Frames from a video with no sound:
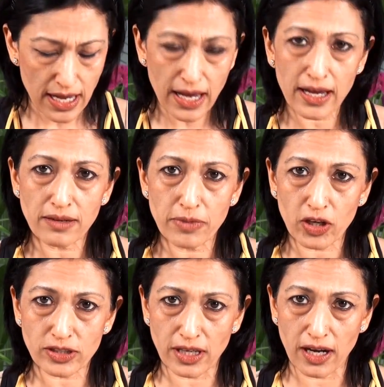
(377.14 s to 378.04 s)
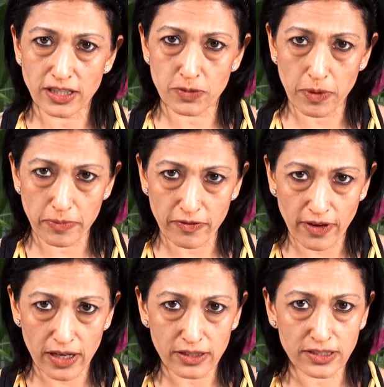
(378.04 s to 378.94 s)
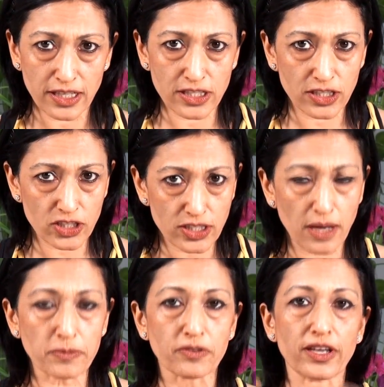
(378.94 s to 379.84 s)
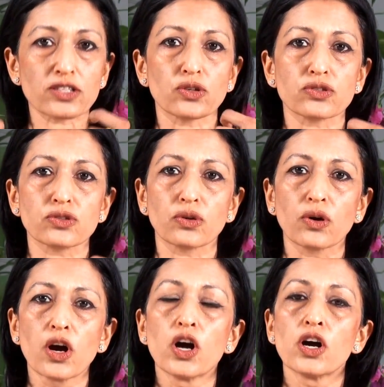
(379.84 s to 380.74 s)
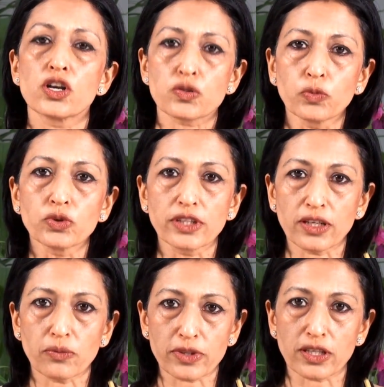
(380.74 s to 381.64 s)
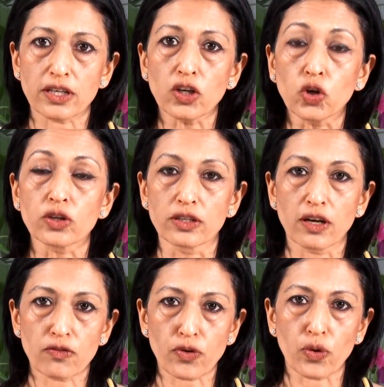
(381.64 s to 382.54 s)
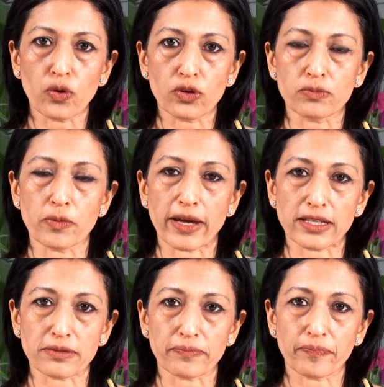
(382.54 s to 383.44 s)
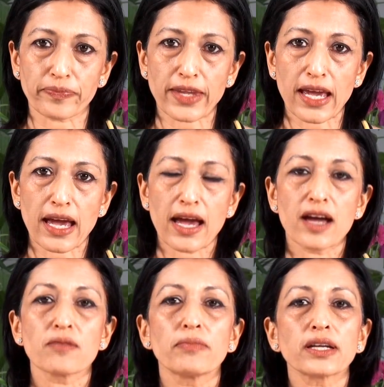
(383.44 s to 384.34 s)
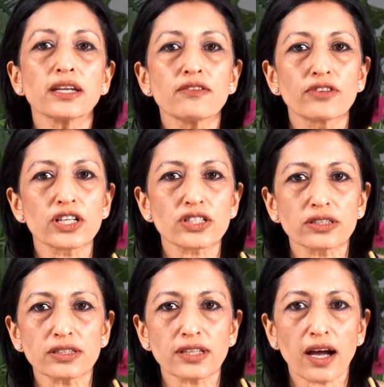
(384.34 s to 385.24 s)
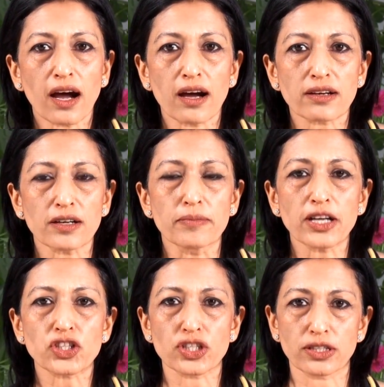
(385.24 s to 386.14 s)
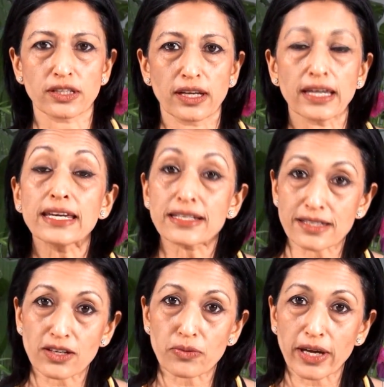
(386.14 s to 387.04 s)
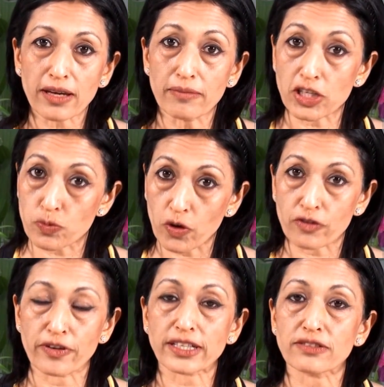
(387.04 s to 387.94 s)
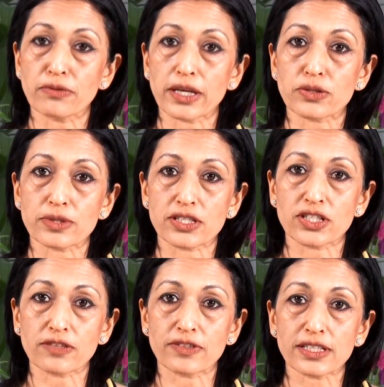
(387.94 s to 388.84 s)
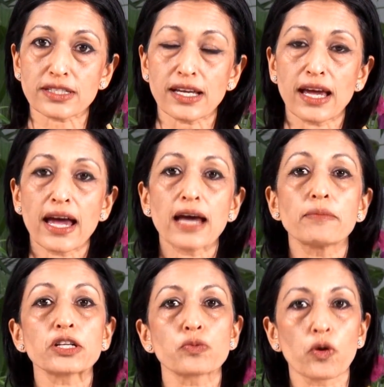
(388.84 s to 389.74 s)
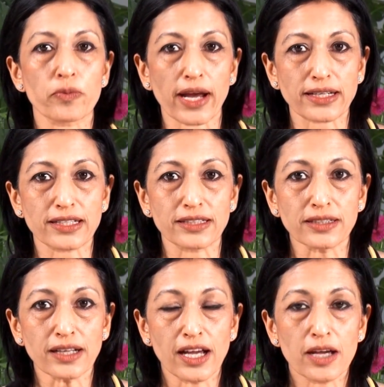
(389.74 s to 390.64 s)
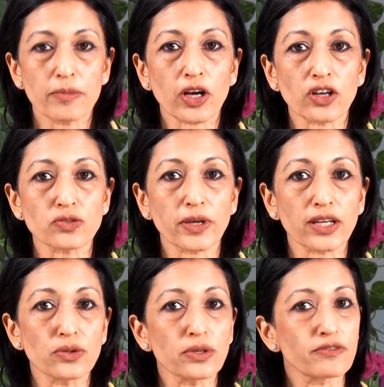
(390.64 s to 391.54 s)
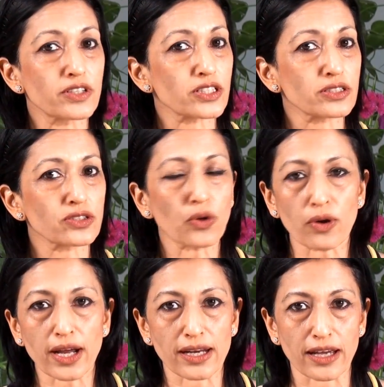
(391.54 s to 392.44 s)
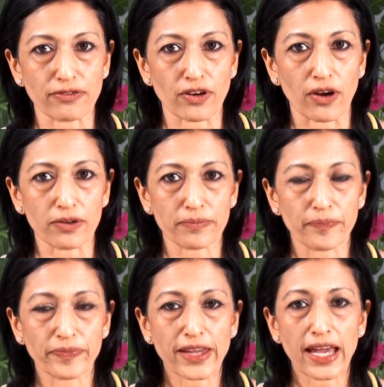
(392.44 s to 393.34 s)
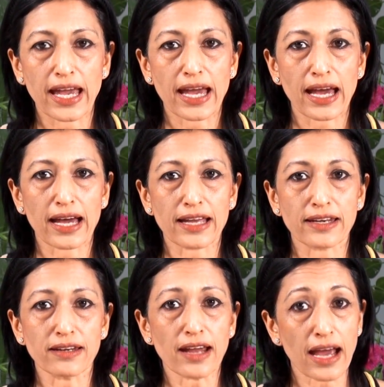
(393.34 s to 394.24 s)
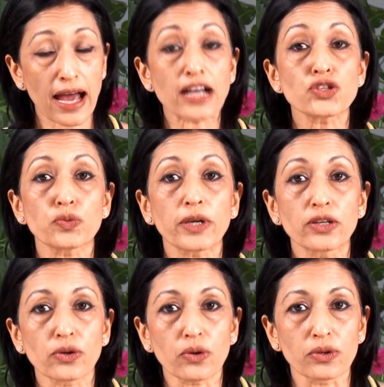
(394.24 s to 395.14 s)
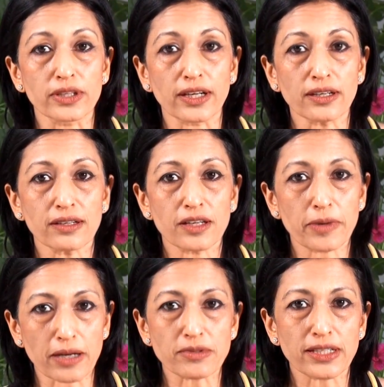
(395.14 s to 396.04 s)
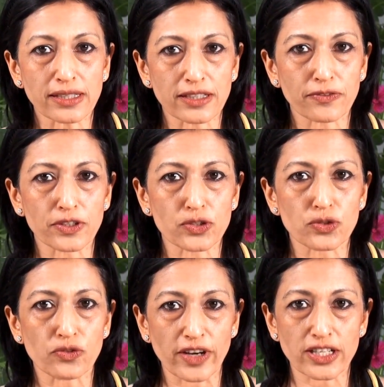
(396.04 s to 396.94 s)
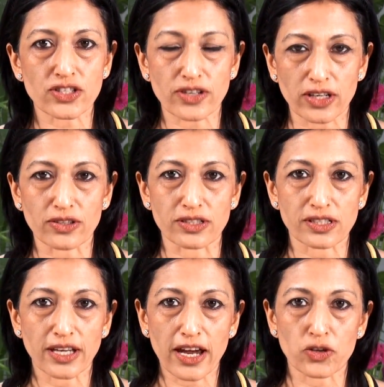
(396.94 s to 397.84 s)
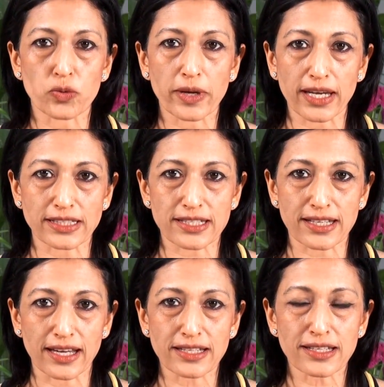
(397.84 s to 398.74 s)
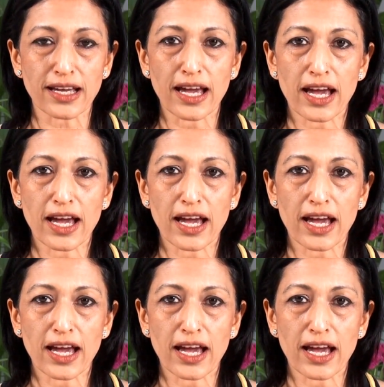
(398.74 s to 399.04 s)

and because the heart is pumping fast, it surges up the veins also smoothly with a good flow, good momentum. But inversions are a much easier way, much more effective way to achieve this, and much more practical, because we can do inversions all our life long. And as we grow older, it becomes a little difficult to do very strenuous aerobic exercise.